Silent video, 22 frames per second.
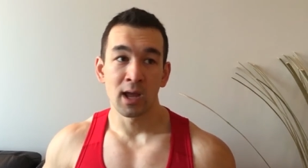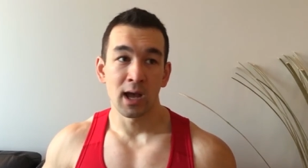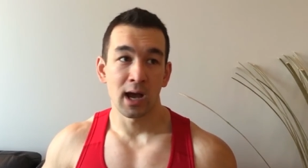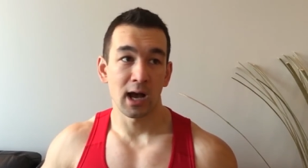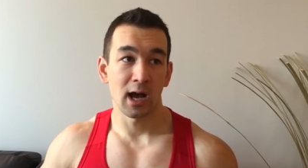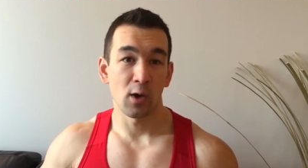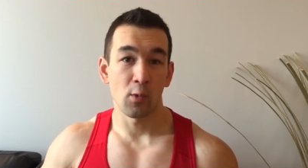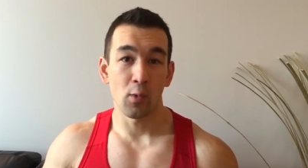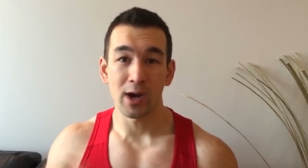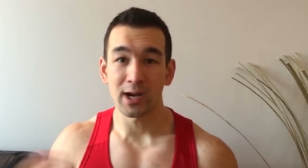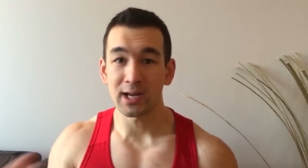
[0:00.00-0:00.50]

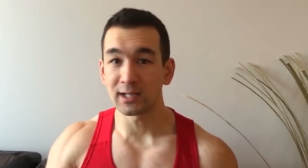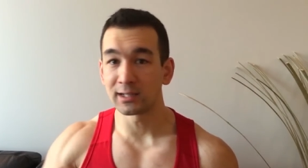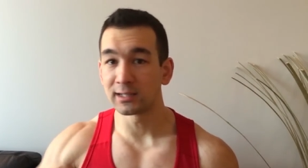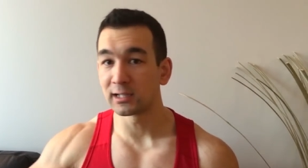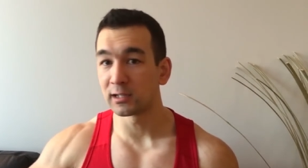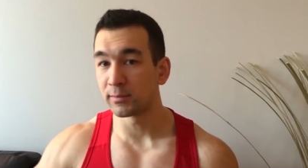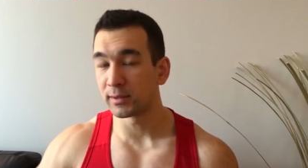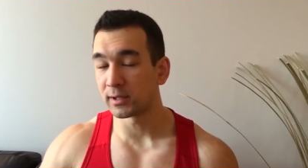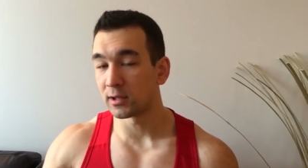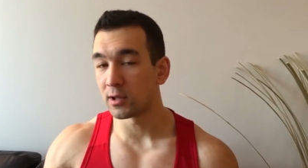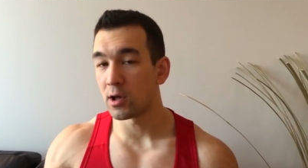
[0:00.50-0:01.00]
Uh, waiting a
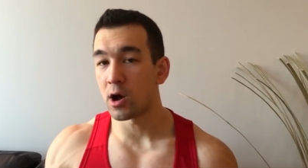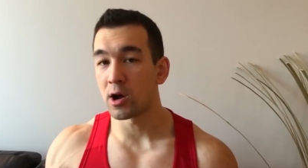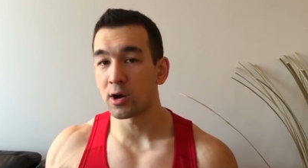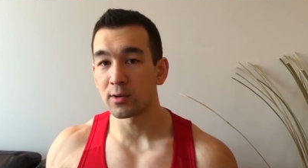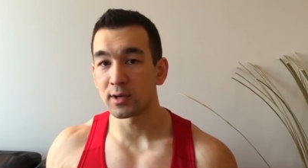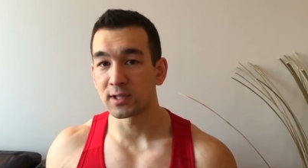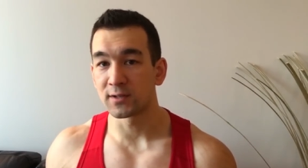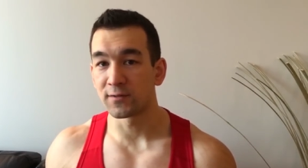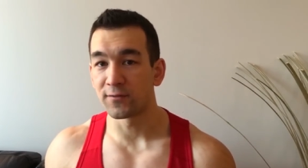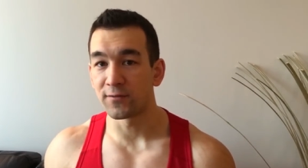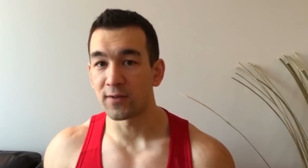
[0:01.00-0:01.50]
little bit
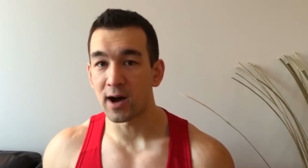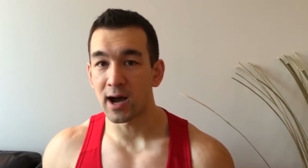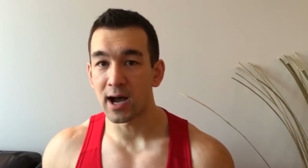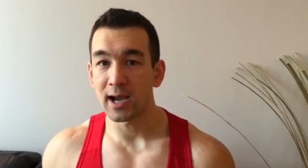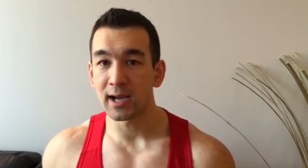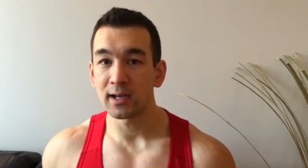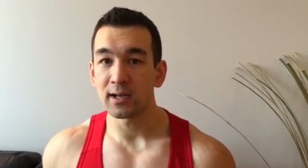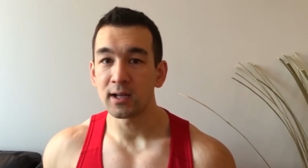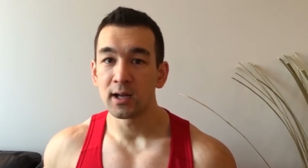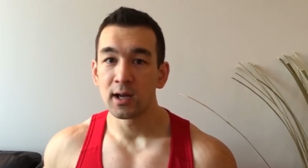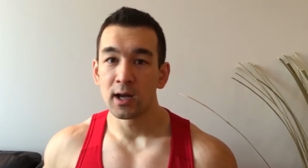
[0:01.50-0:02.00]
longer is
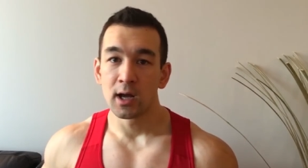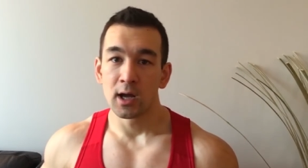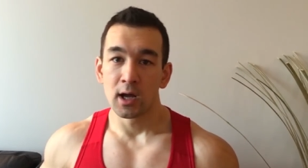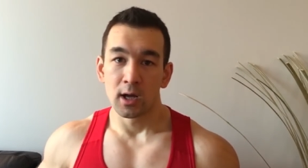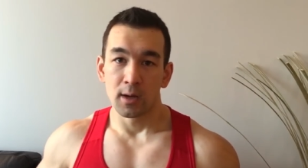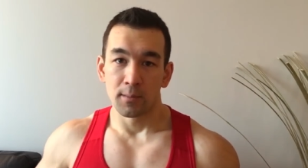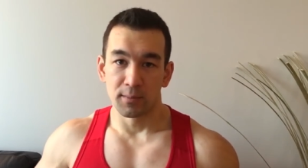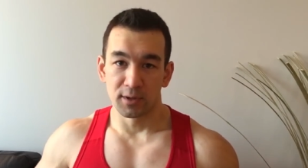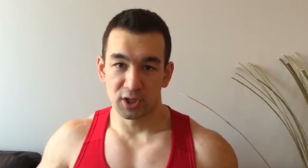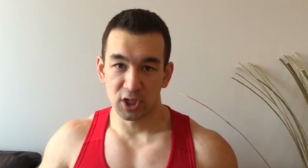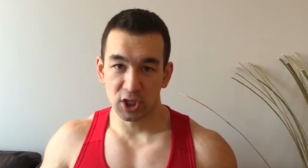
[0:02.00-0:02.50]
fine,
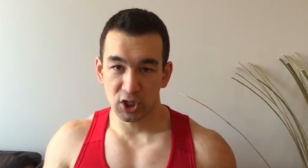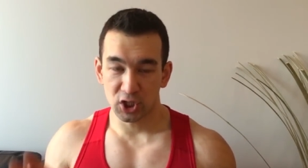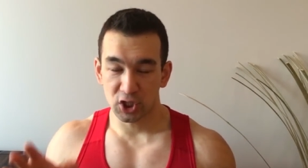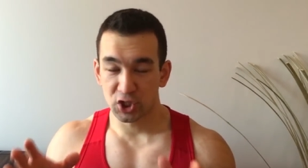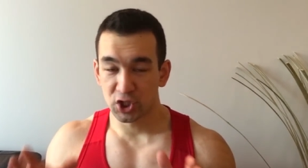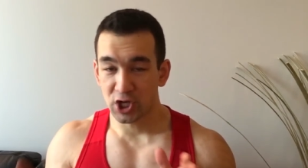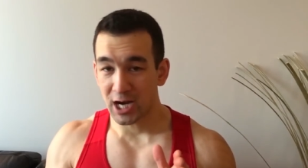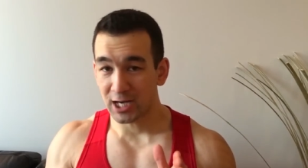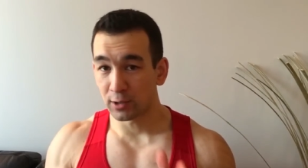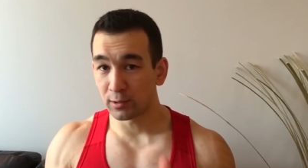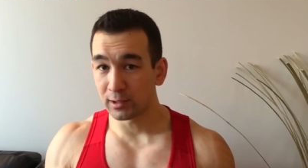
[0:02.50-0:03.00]
but just
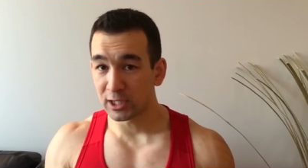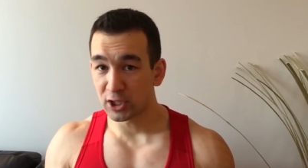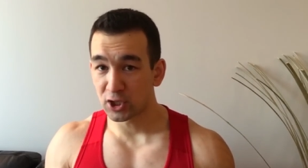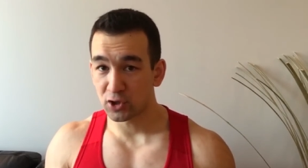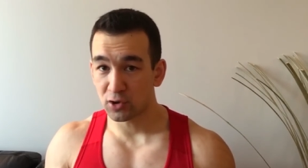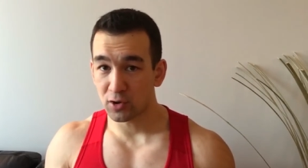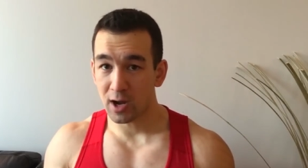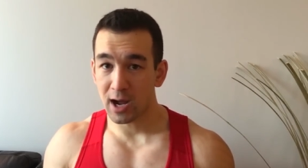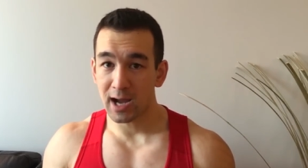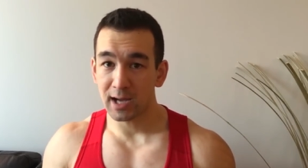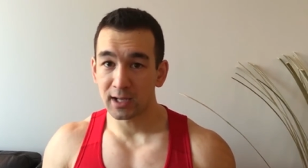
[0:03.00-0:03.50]
generally
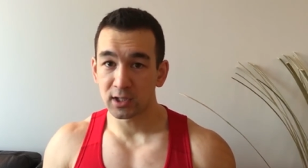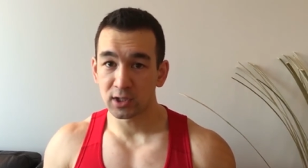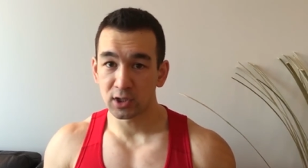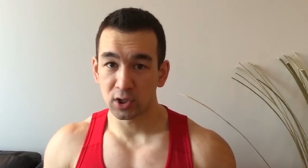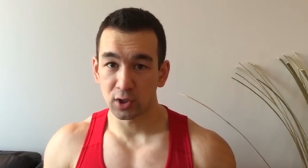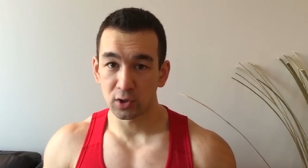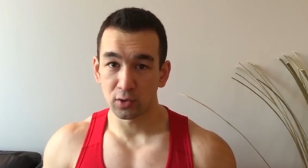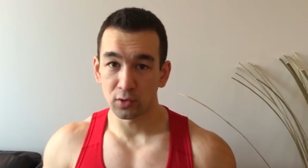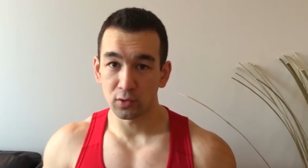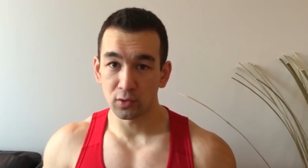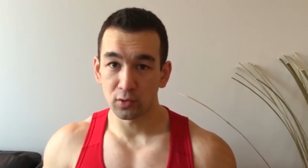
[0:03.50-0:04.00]
try
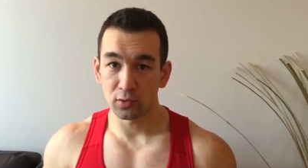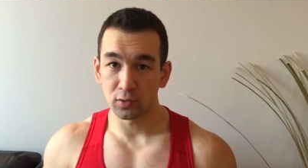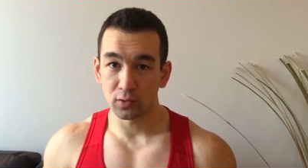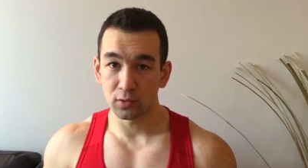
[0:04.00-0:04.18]
to